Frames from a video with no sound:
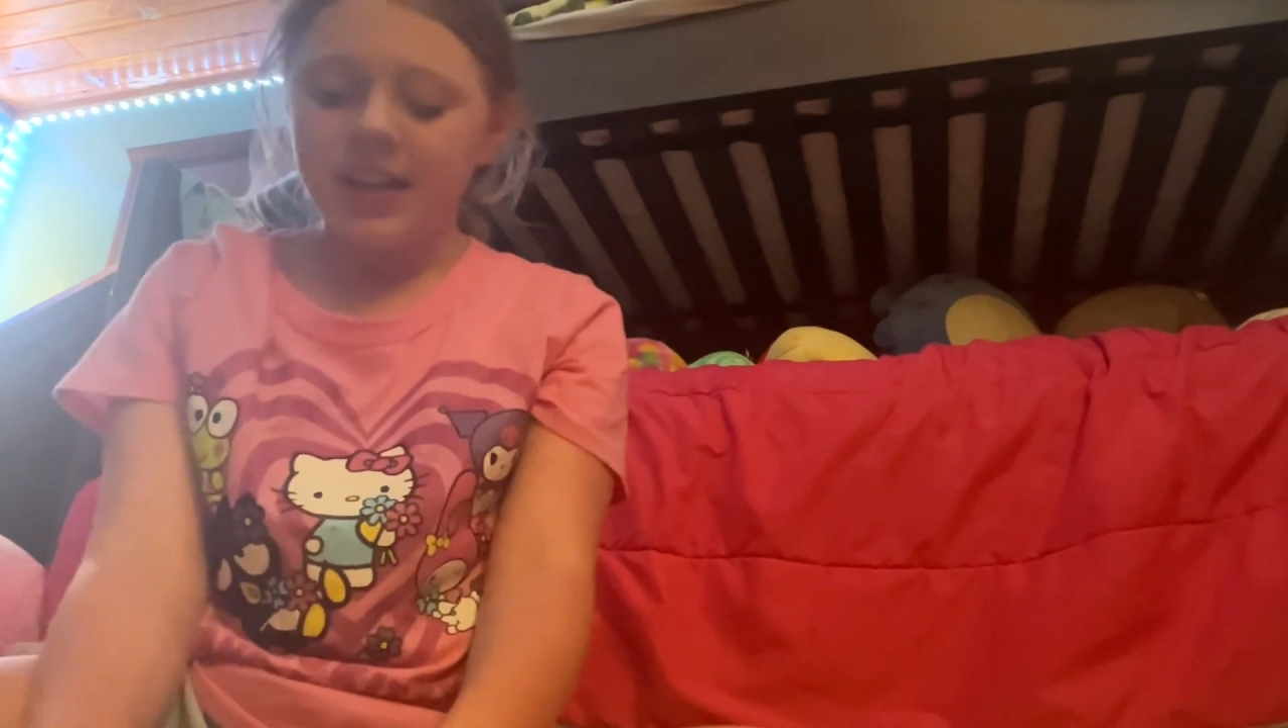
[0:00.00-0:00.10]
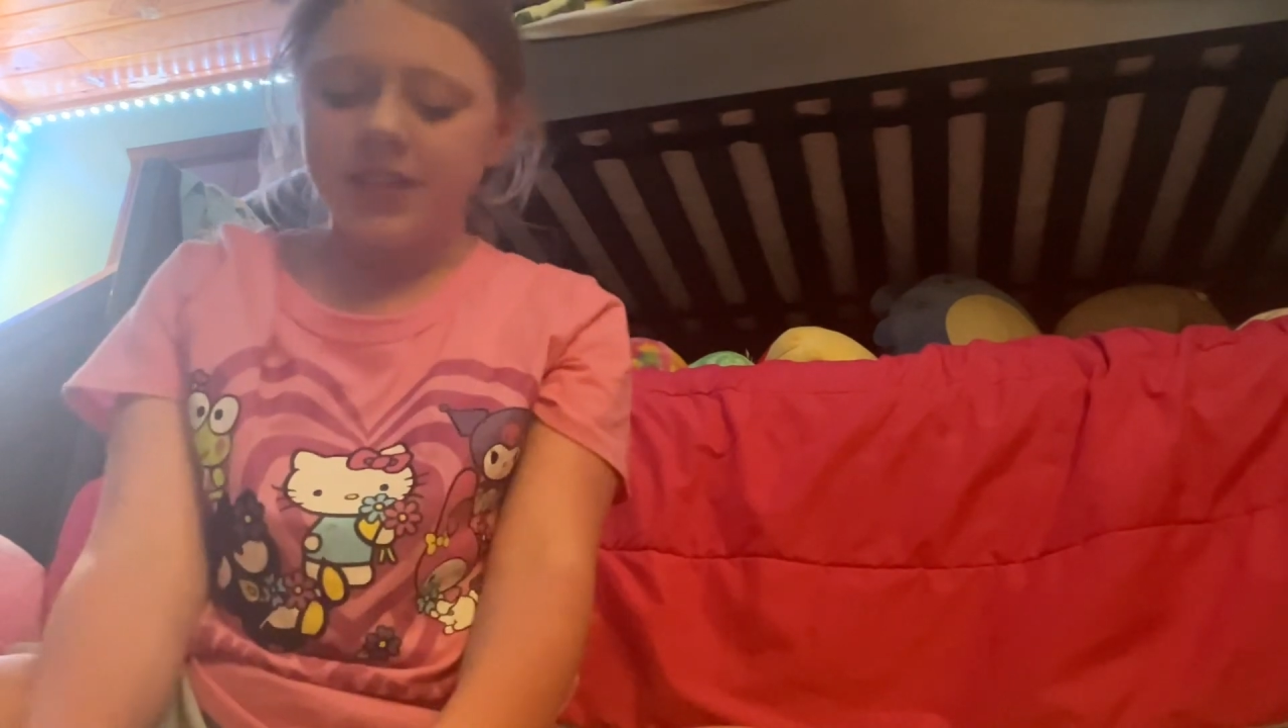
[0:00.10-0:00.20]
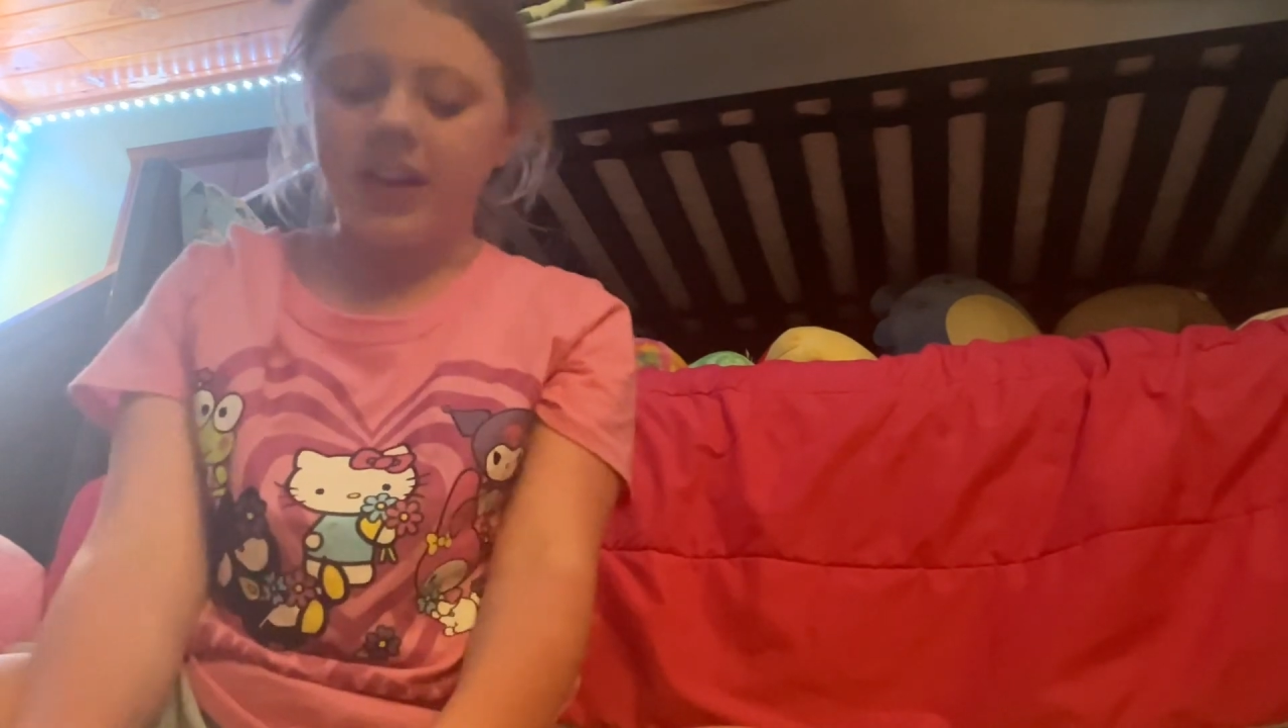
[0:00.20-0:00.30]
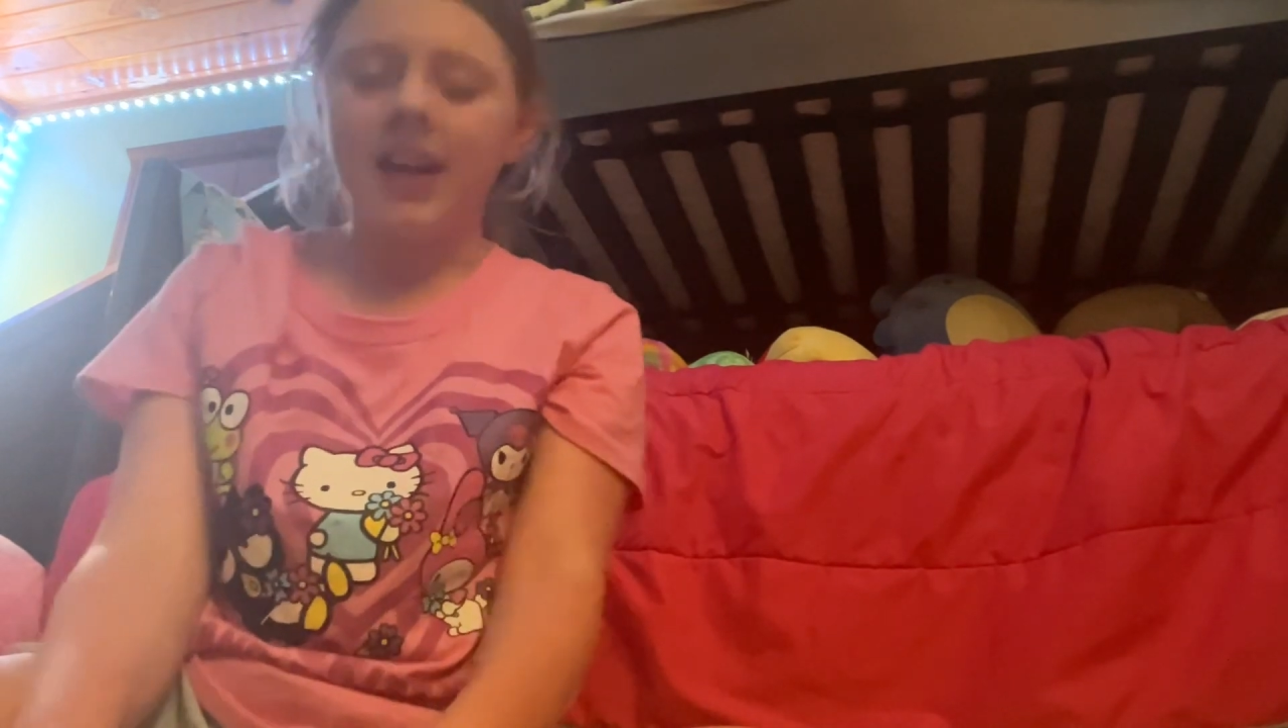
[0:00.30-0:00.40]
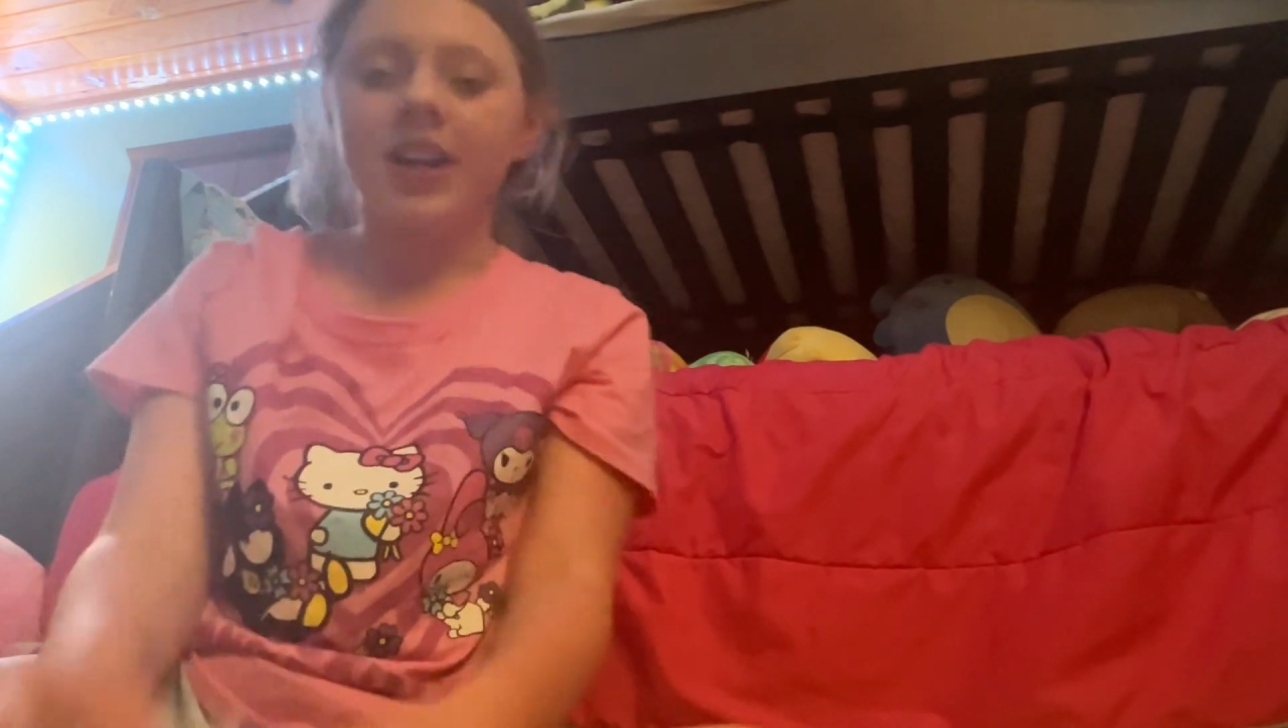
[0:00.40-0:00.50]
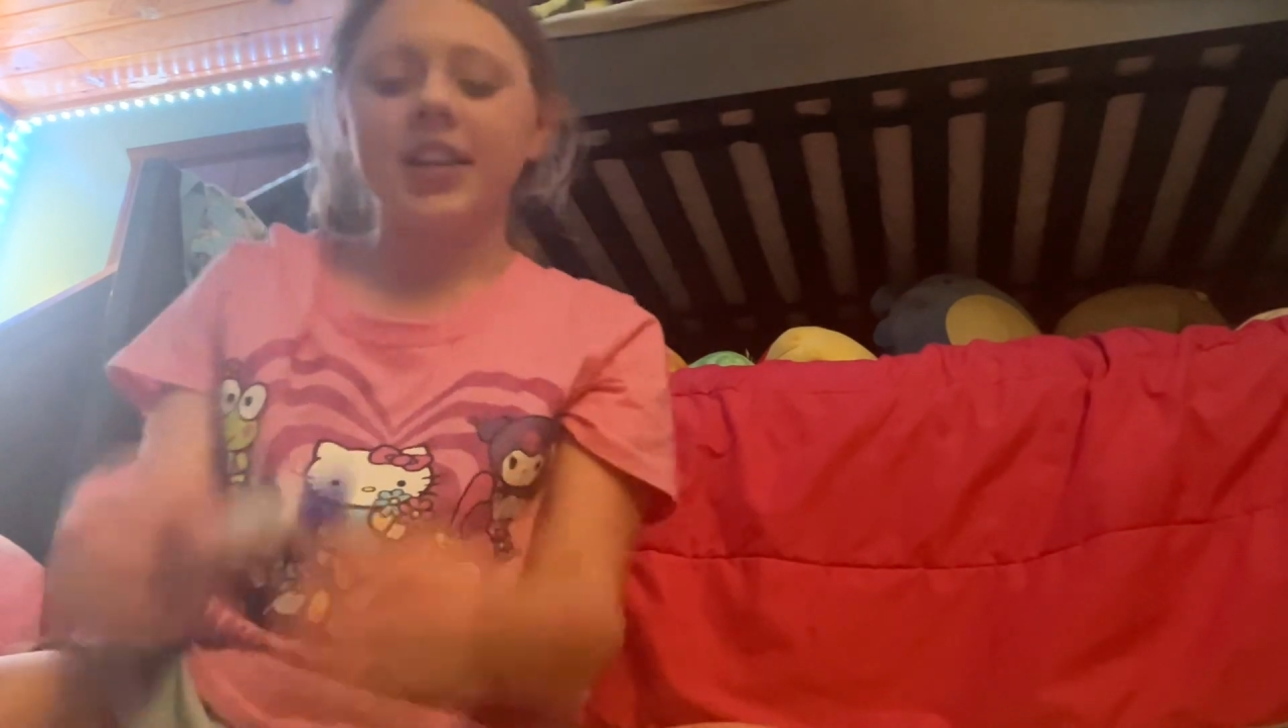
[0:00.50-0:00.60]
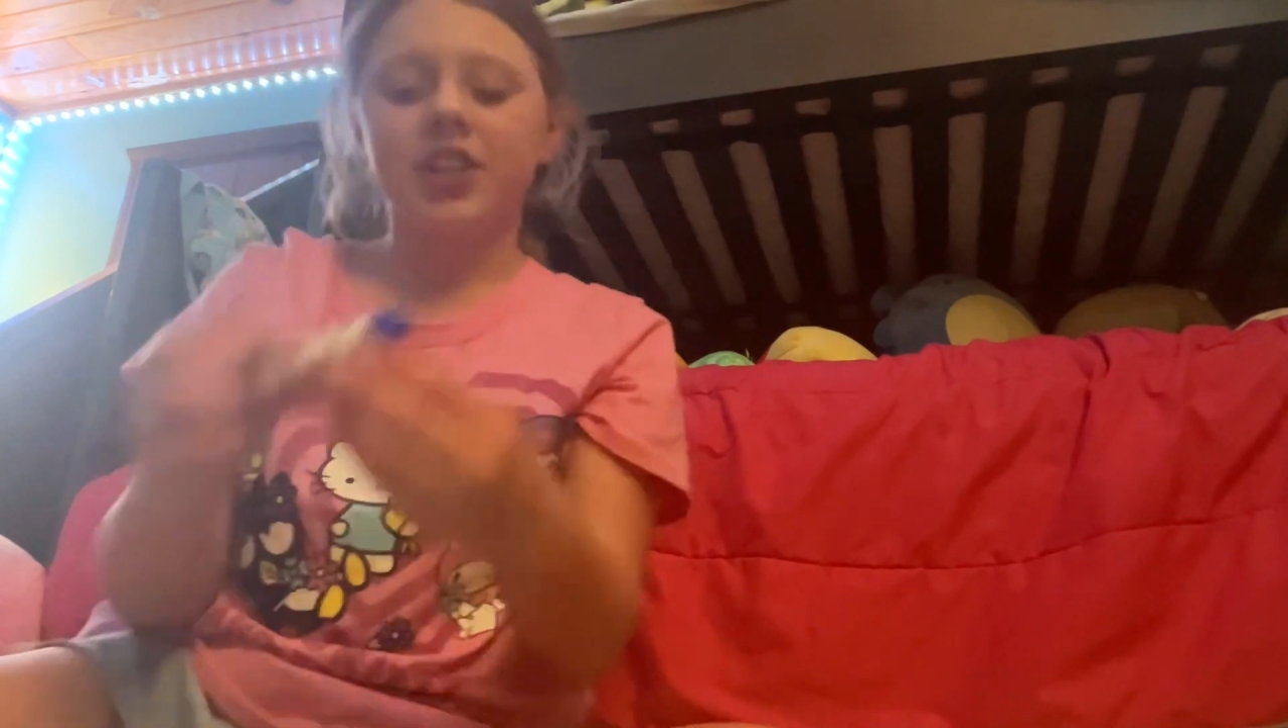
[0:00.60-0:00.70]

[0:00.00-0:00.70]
So I already